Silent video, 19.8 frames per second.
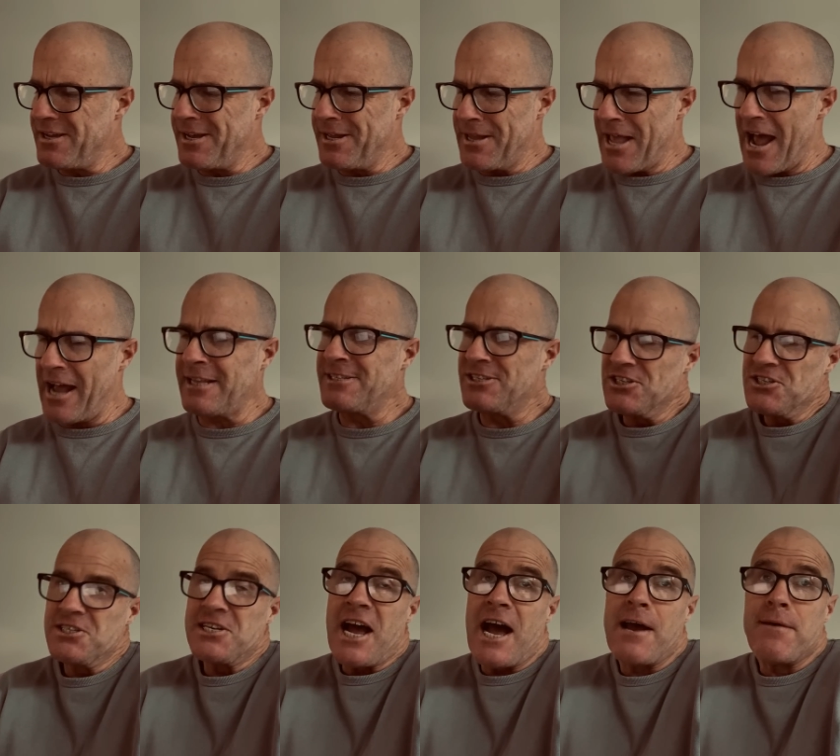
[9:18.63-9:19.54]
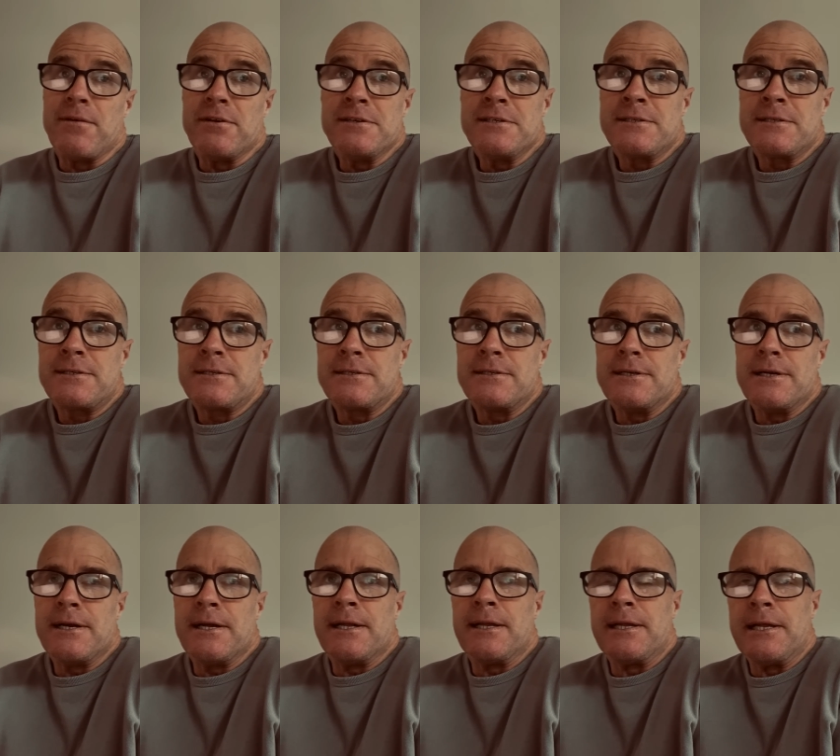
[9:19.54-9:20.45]
that just gave us
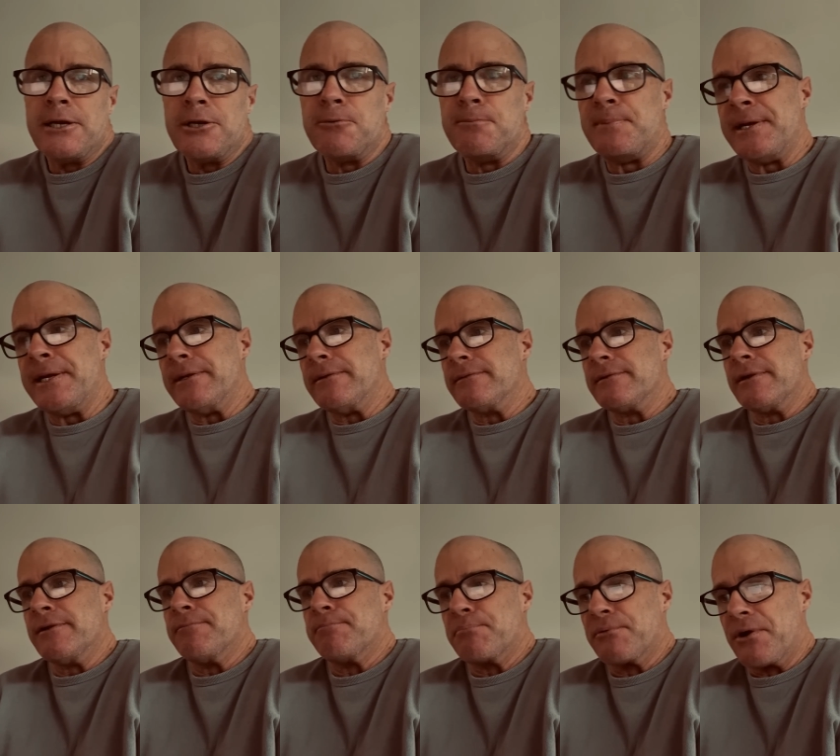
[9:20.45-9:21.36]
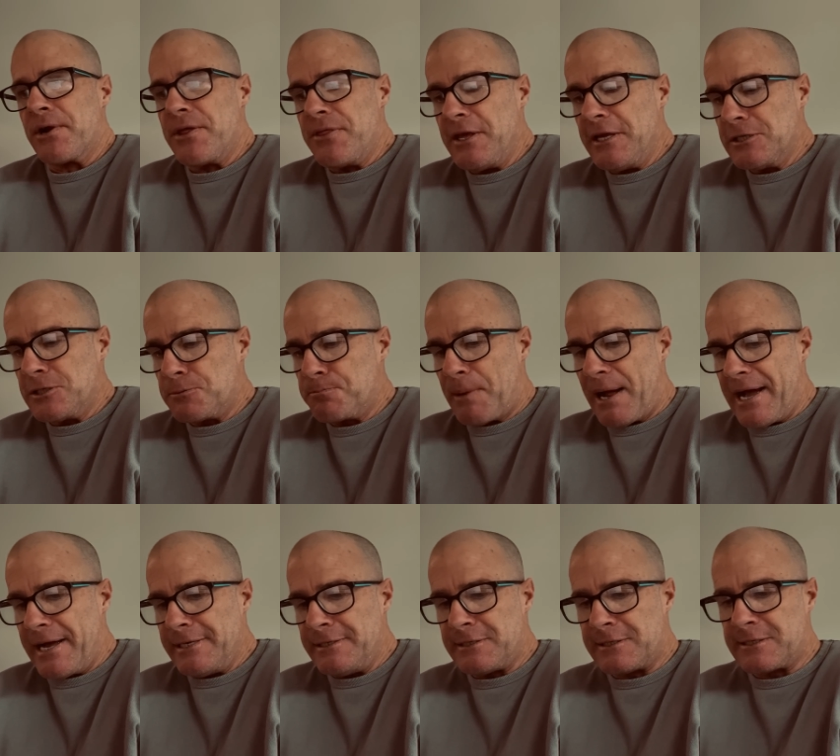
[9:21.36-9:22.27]
a little bit of breathing
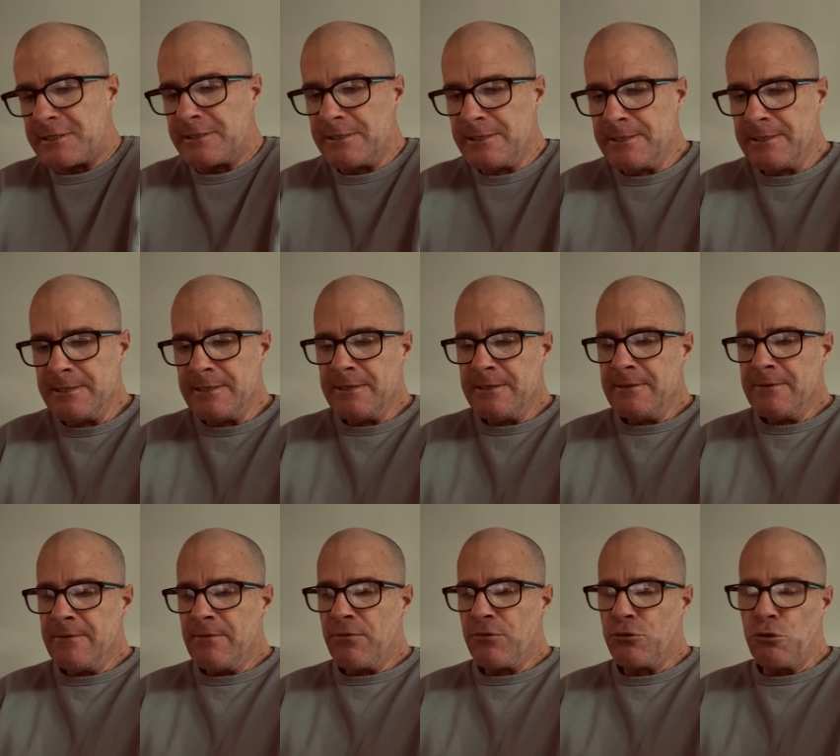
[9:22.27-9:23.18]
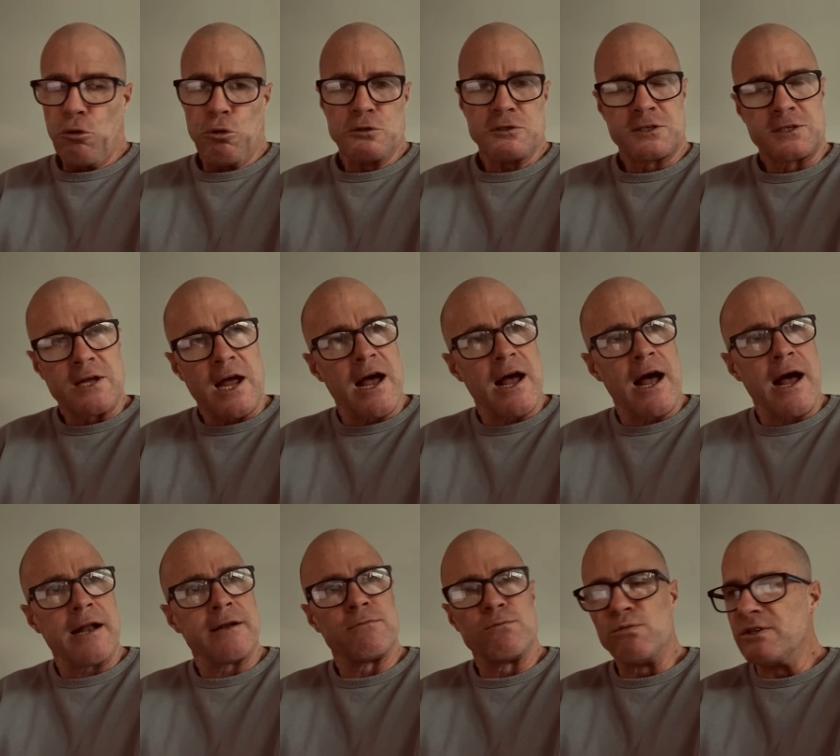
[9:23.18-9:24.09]
space. Thought
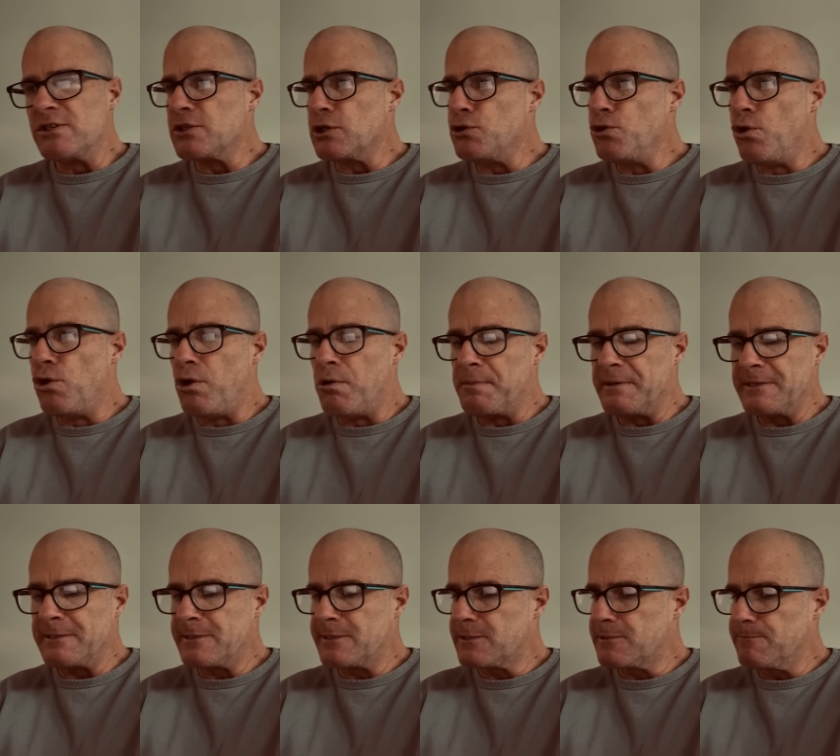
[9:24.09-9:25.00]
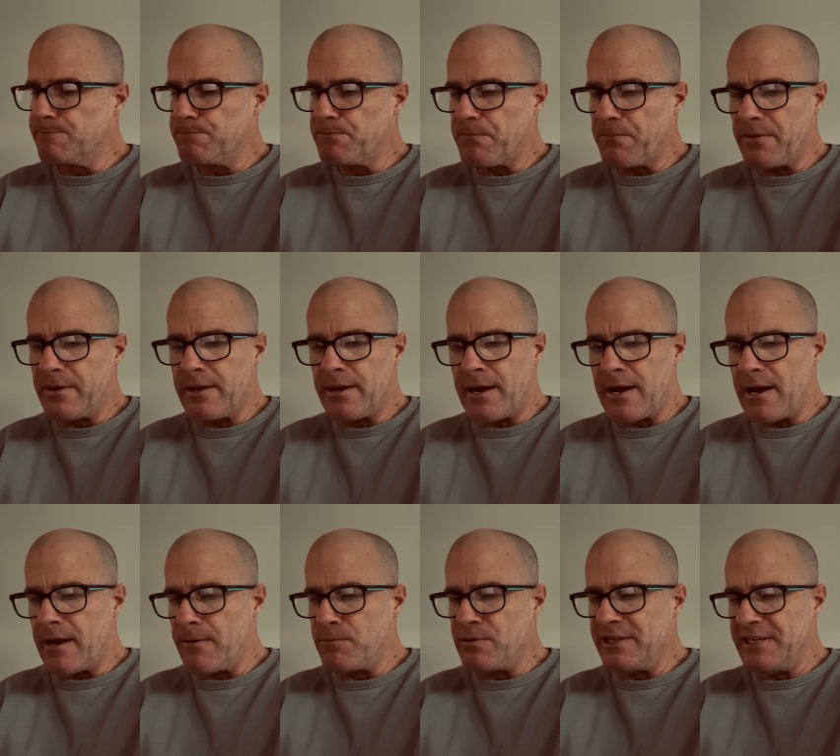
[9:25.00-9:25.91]
Saad was enormous
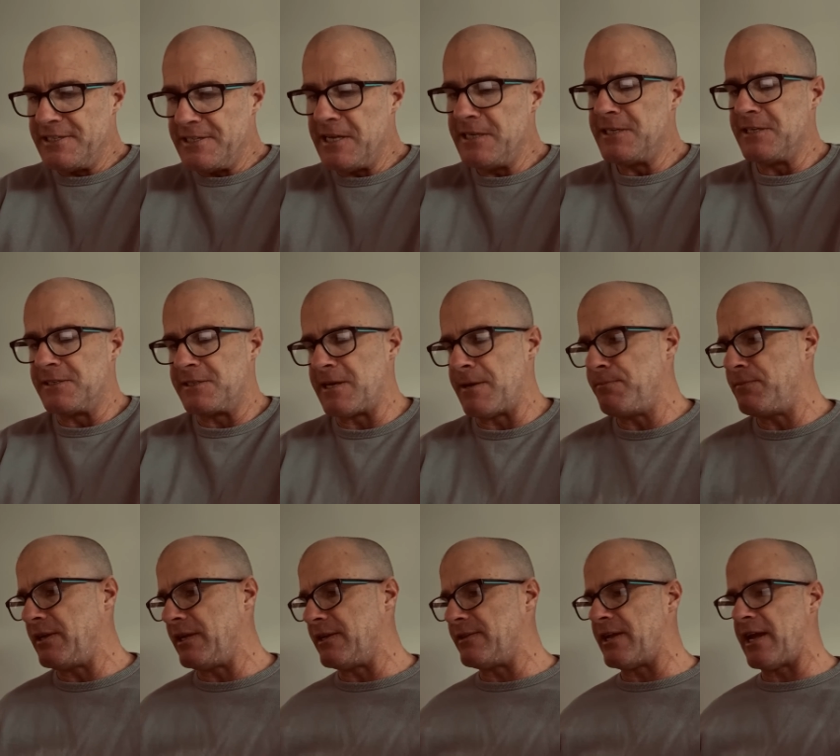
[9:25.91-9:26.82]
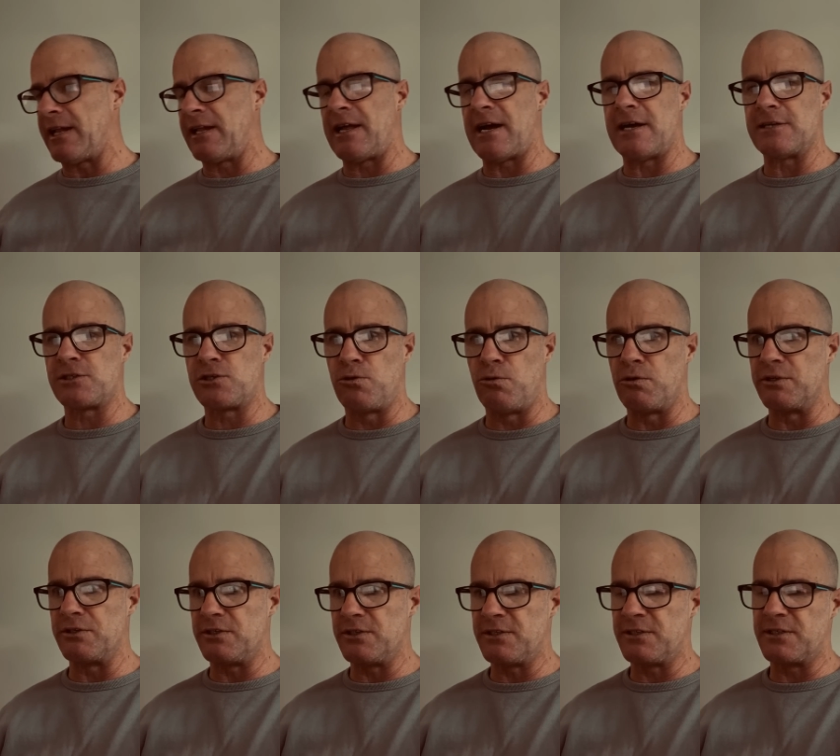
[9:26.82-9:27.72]
with his intercepting in that last
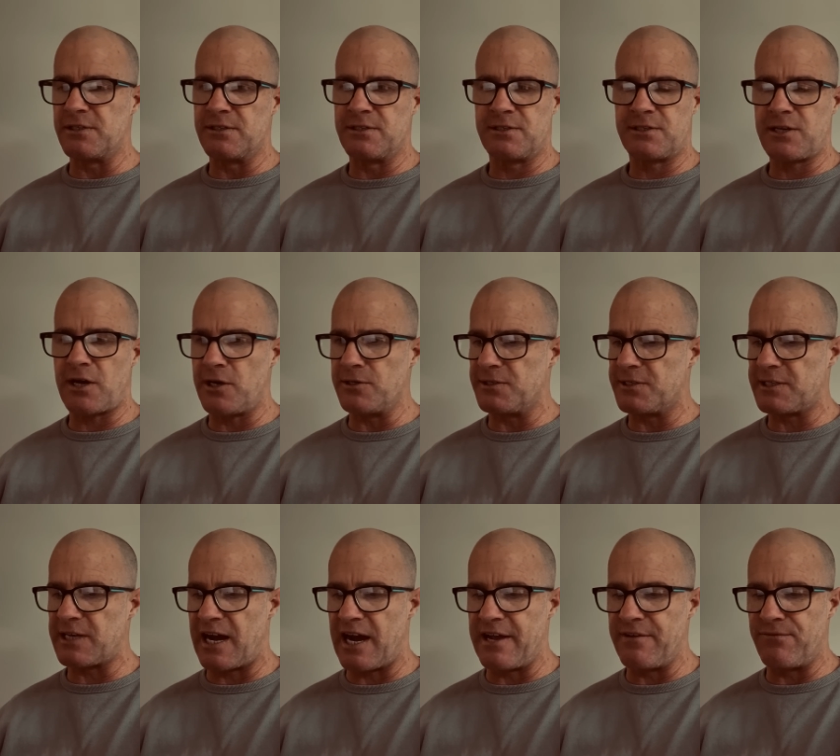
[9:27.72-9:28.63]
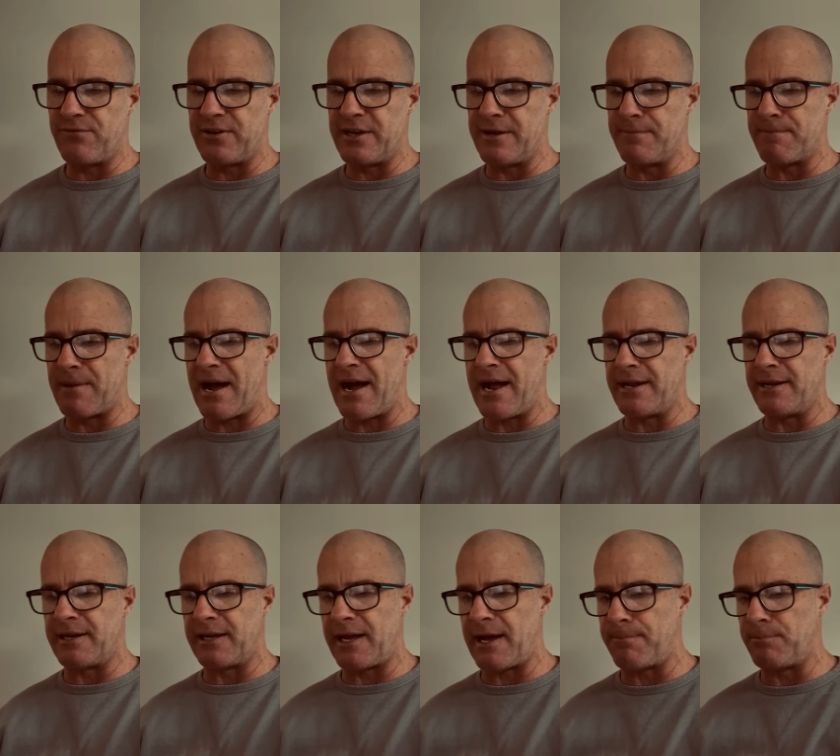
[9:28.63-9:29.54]
quarter, just so safe. And then
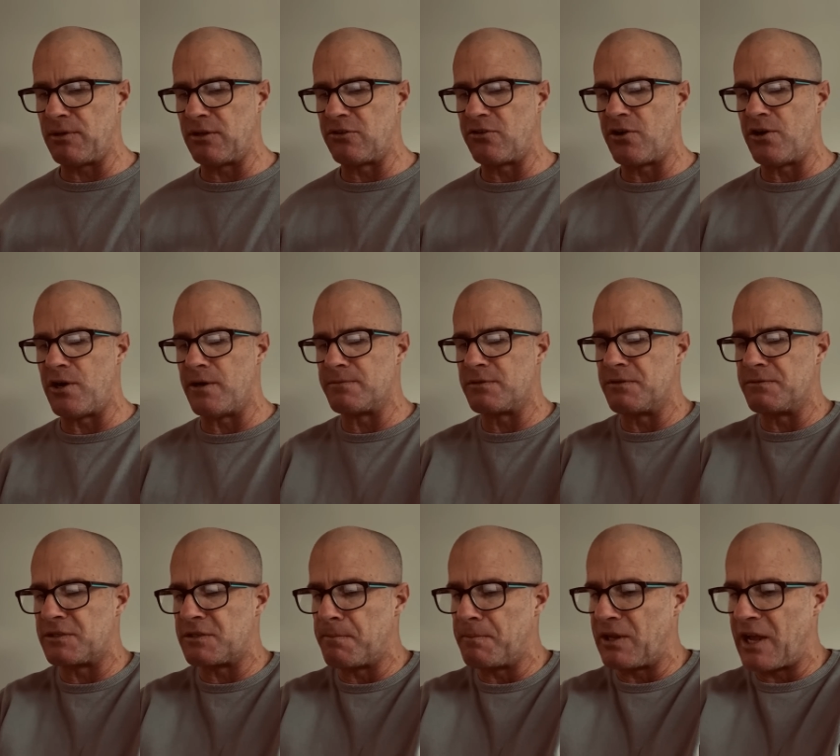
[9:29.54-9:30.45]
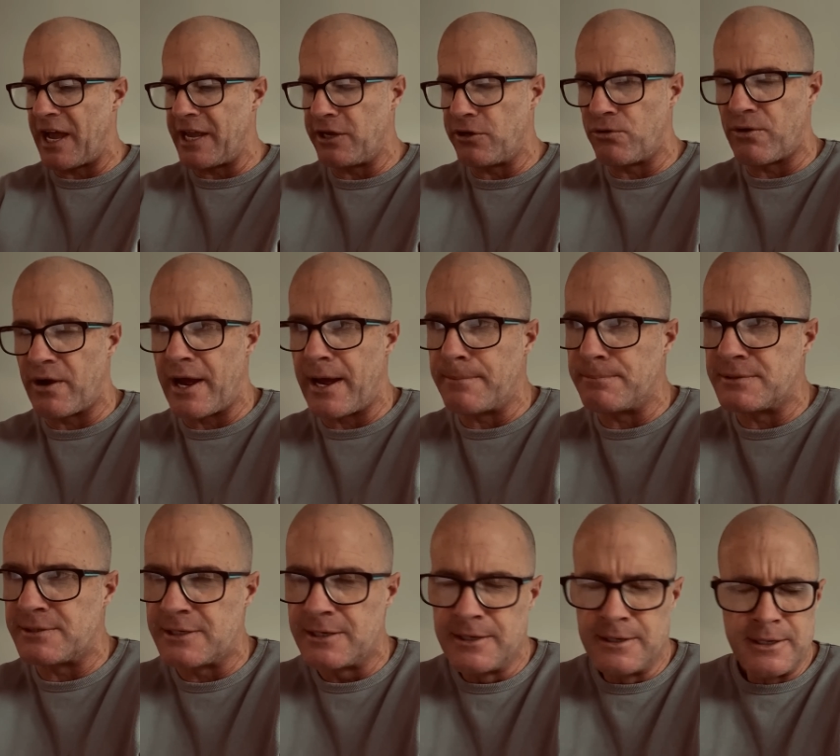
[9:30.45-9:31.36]
Martin a couple of times, there's some late grabs.